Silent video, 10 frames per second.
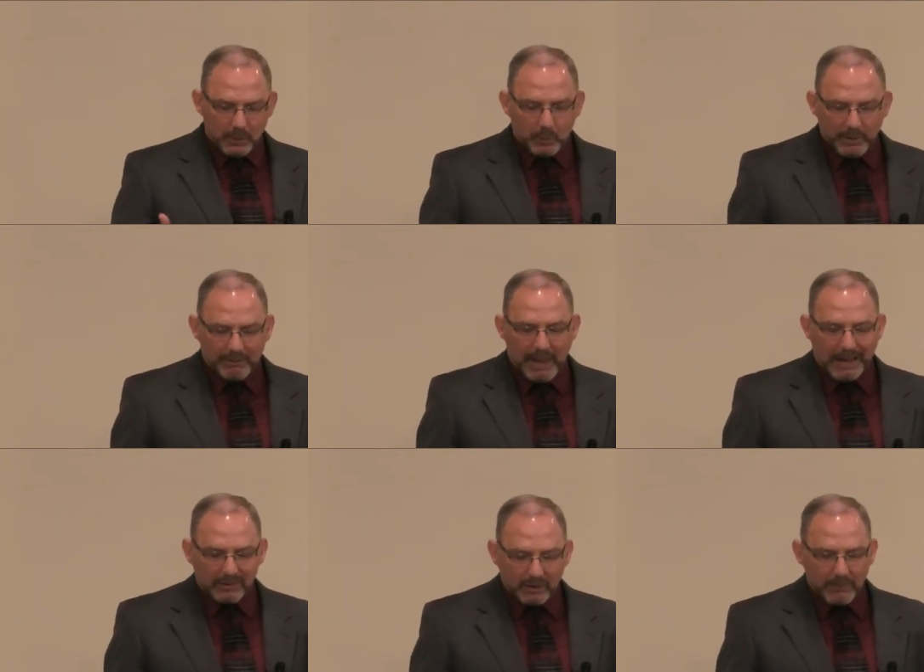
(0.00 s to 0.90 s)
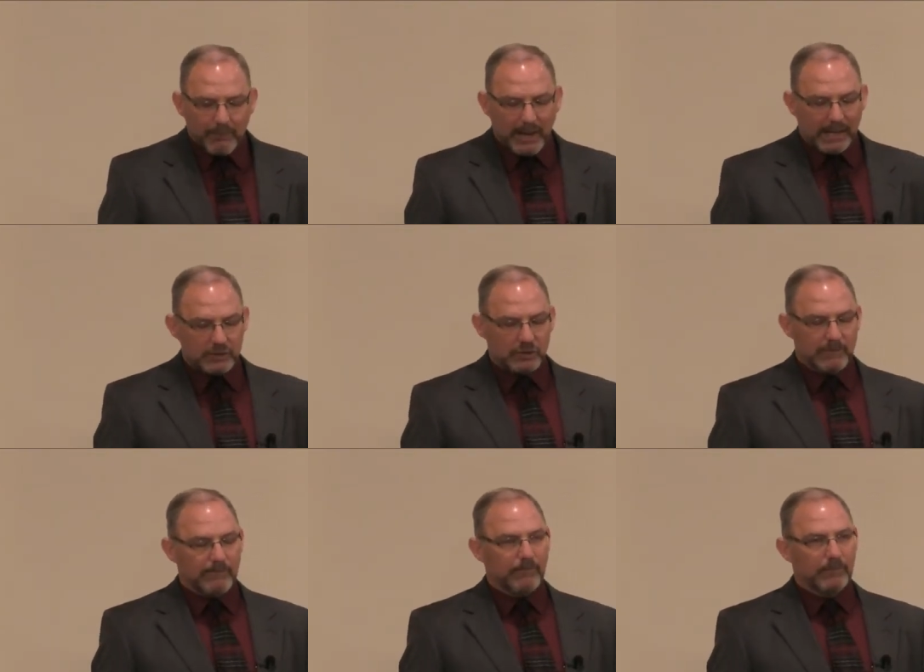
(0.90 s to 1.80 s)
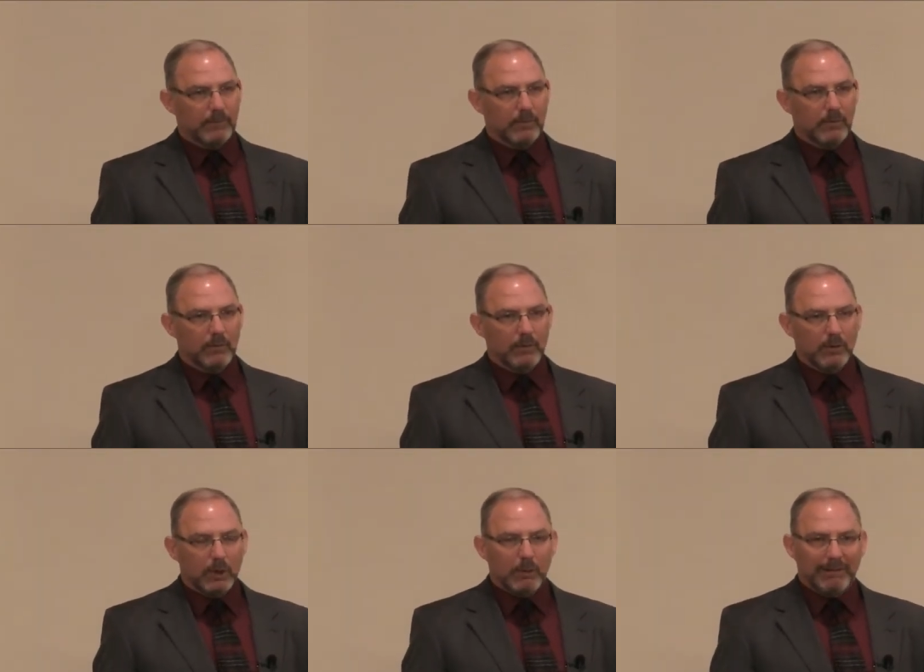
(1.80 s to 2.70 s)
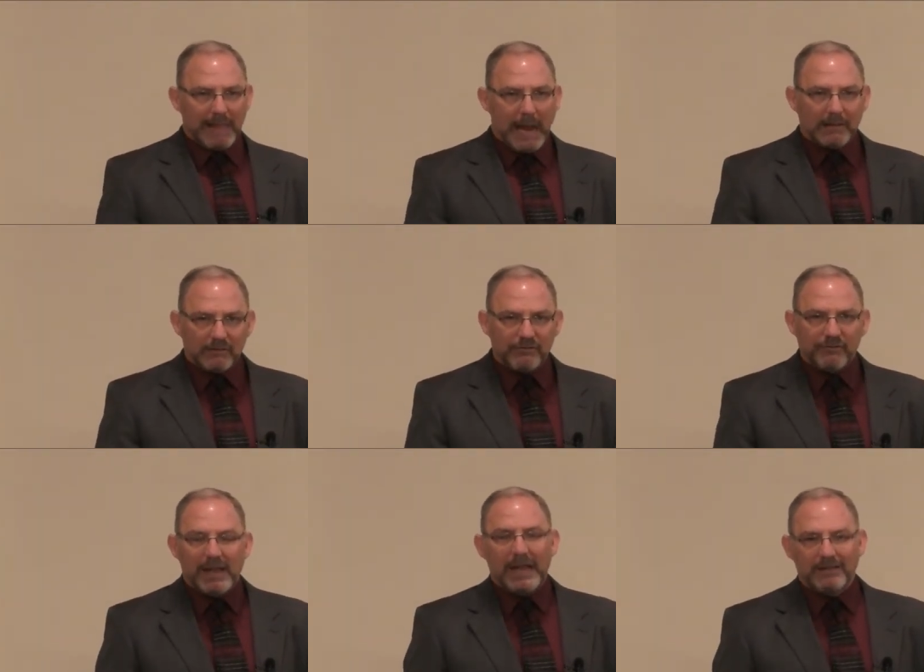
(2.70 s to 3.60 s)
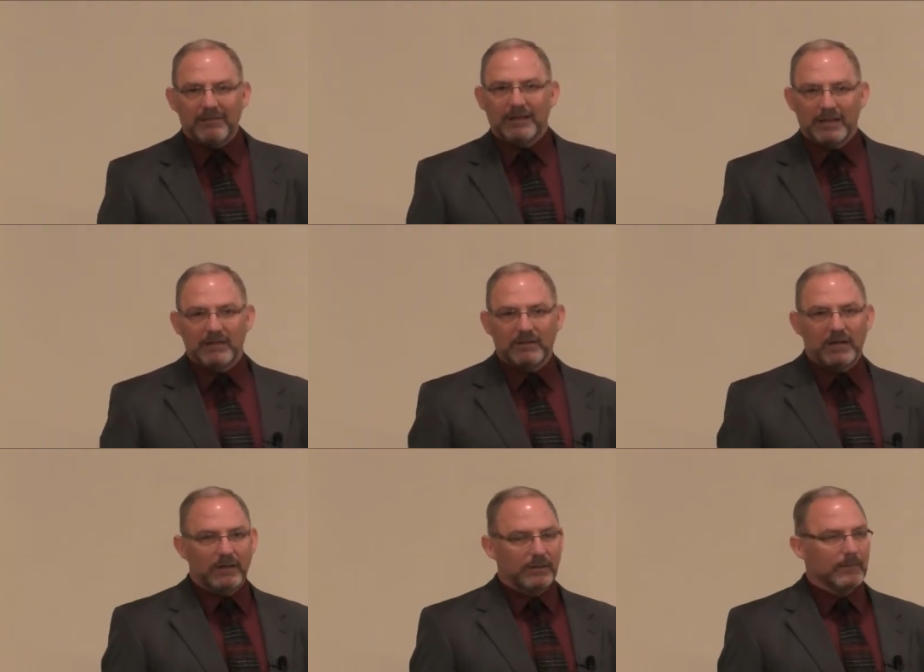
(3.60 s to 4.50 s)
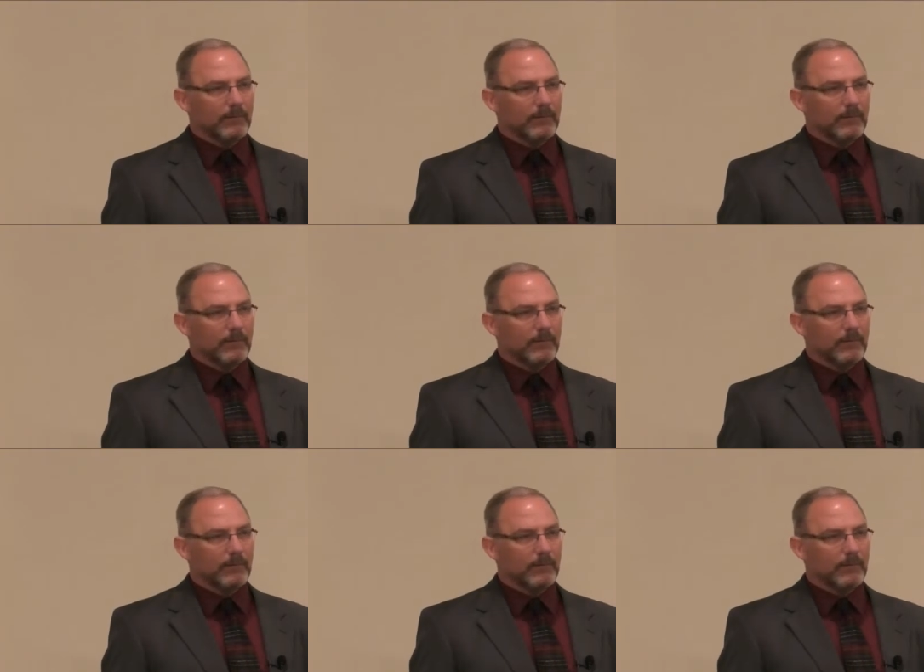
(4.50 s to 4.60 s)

We lack the compassion or we lack the faith to get it done.